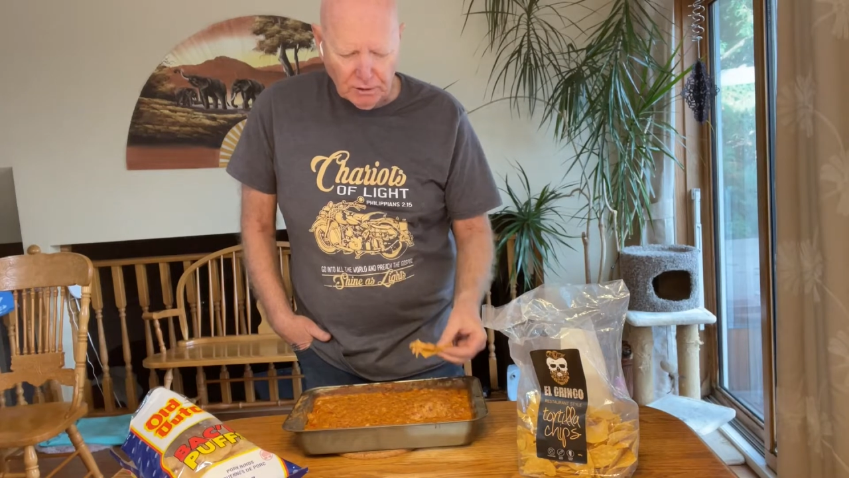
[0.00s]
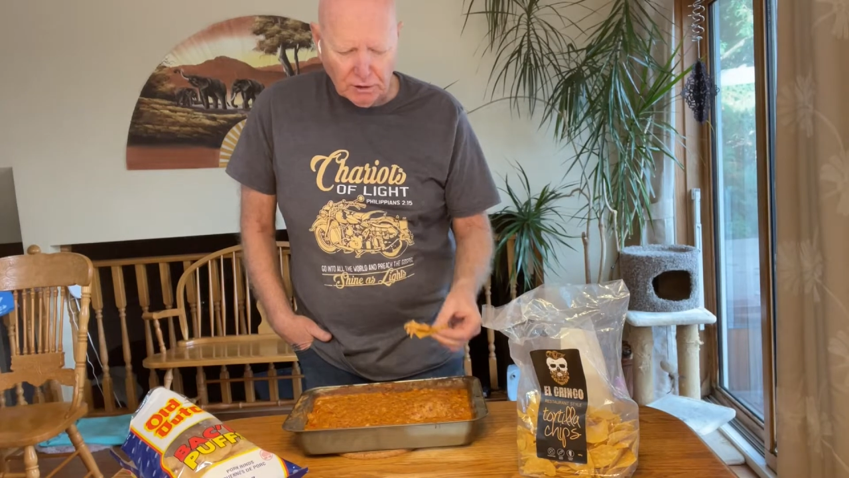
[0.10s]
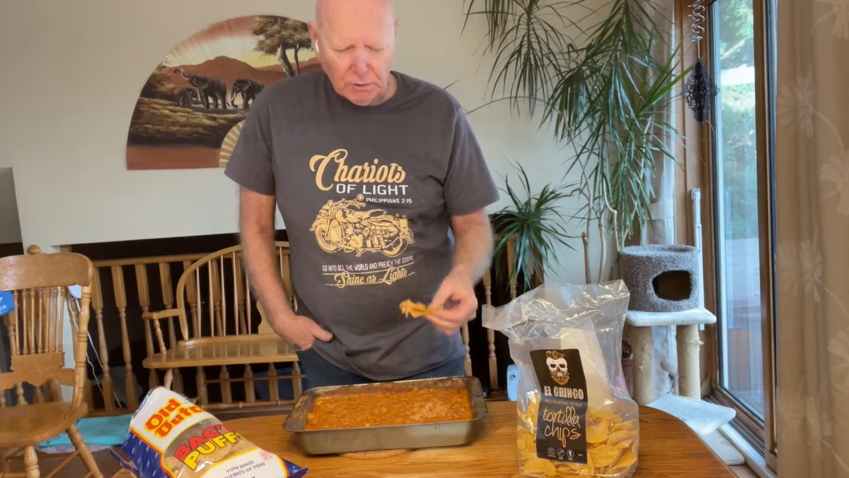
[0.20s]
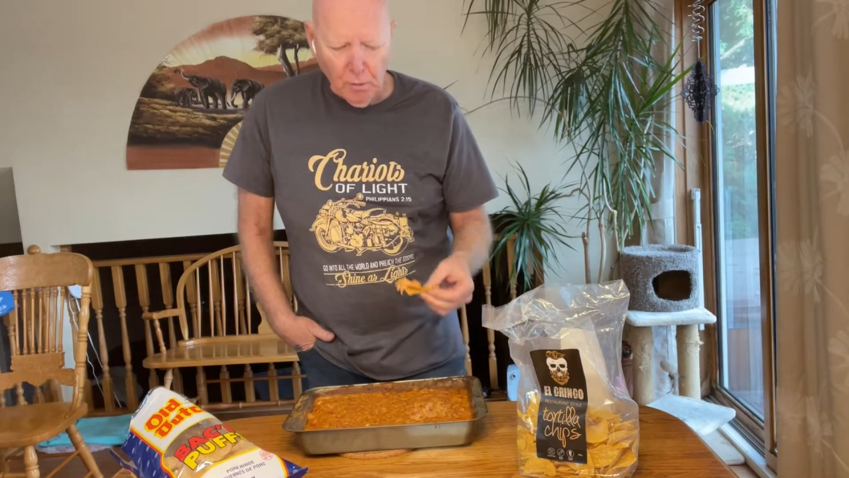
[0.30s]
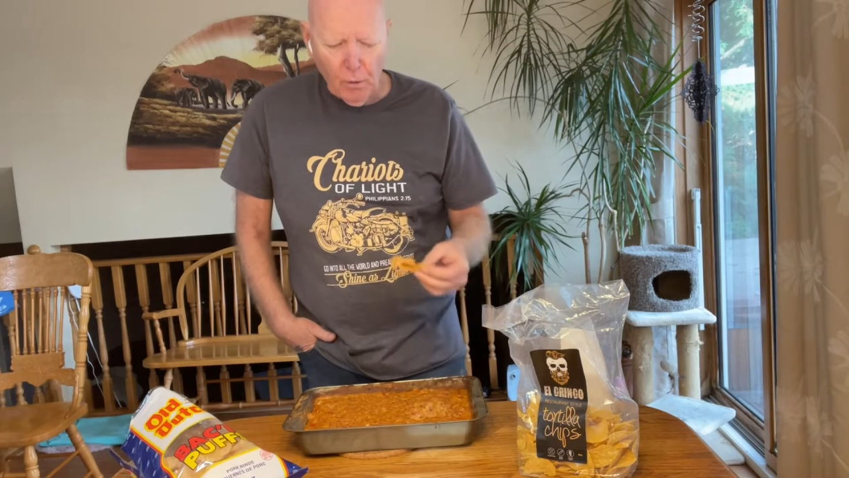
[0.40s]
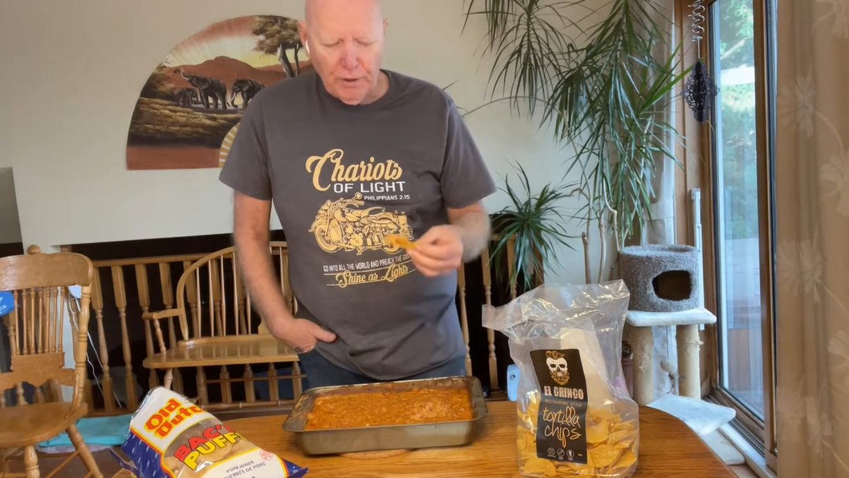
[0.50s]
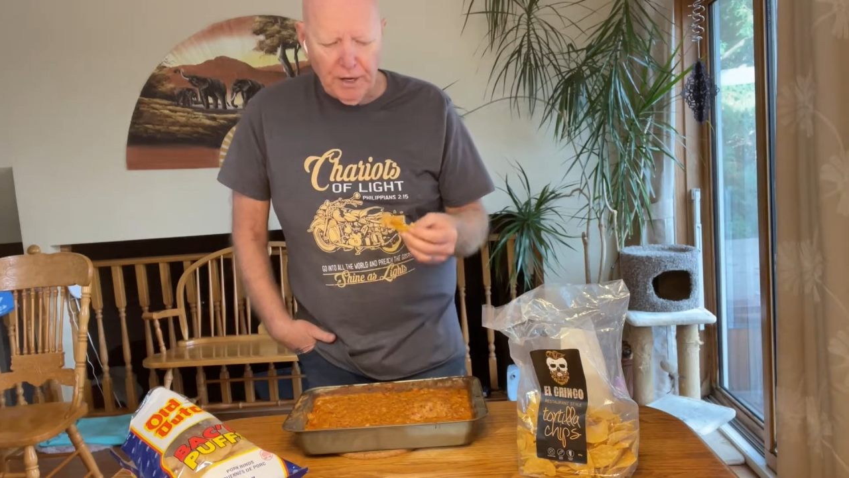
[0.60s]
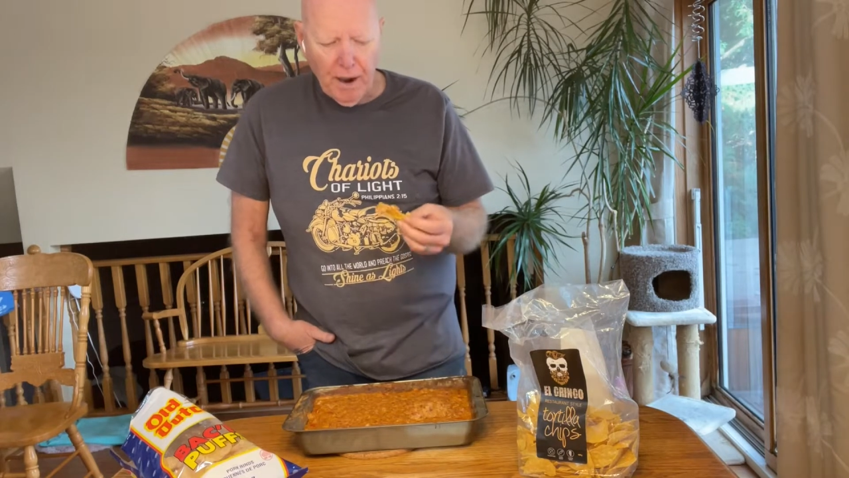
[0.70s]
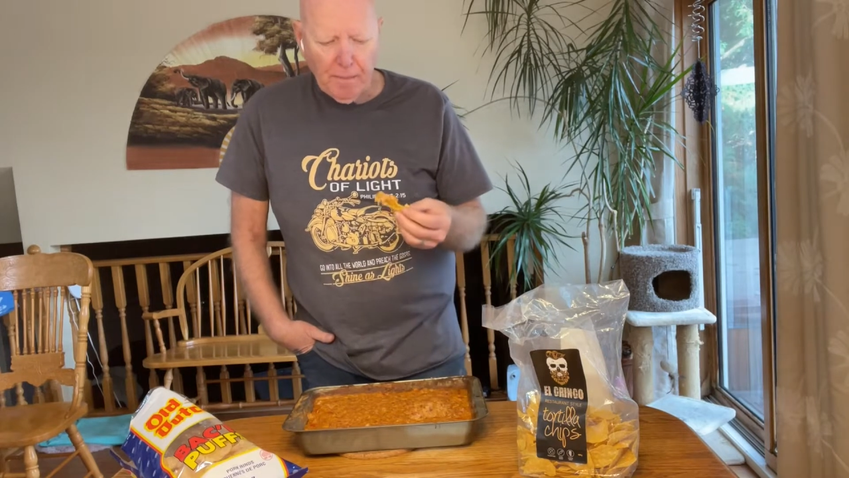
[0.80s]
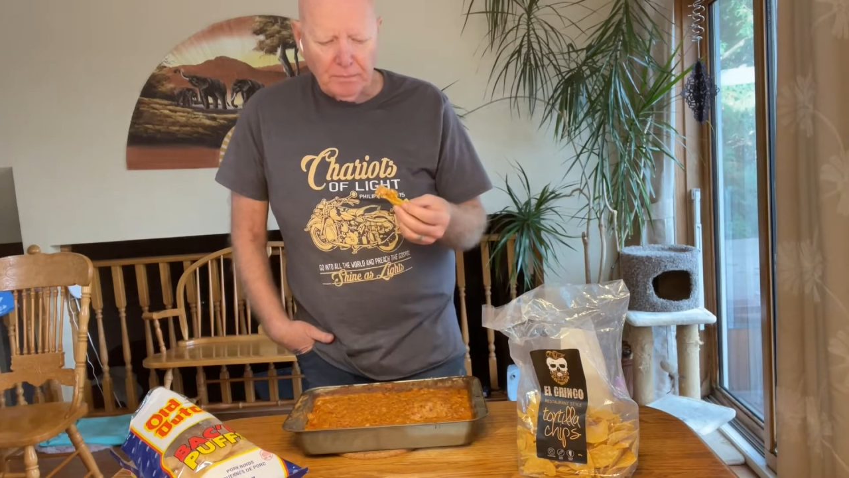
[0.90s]
You smoke it
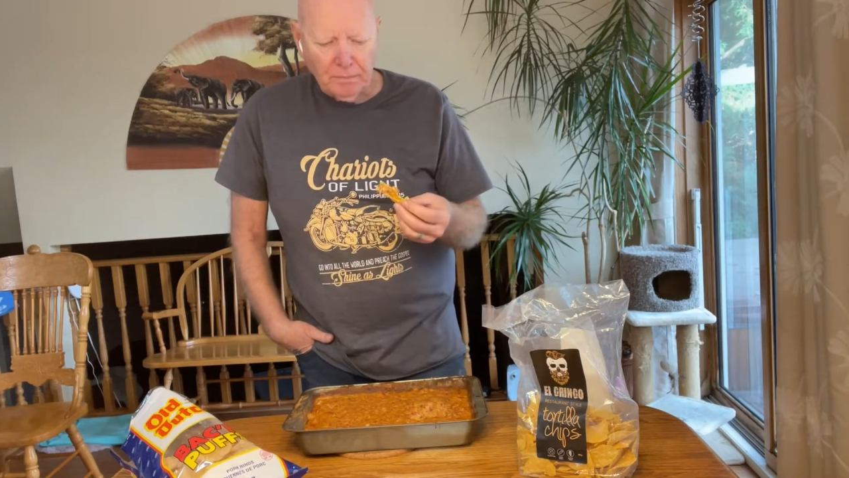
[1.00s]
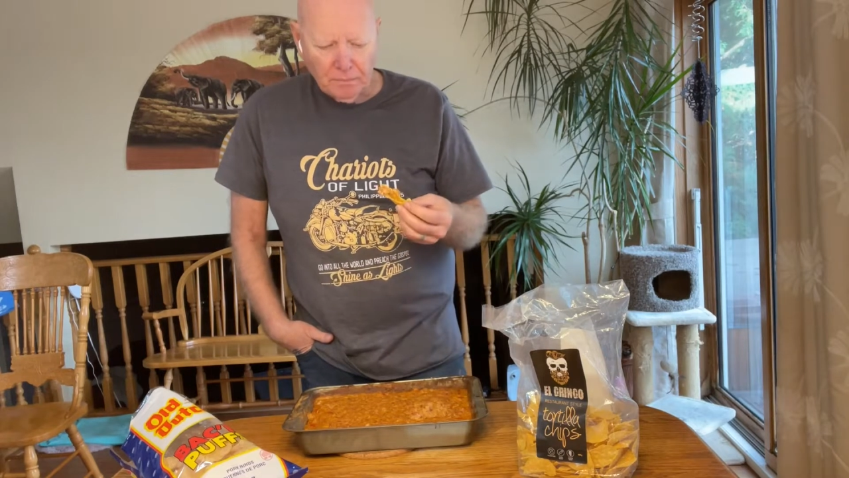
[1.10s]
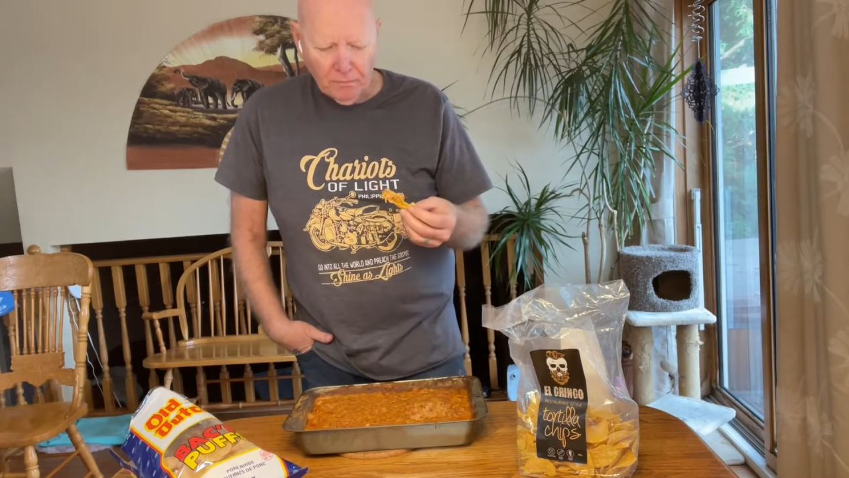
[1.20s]
up,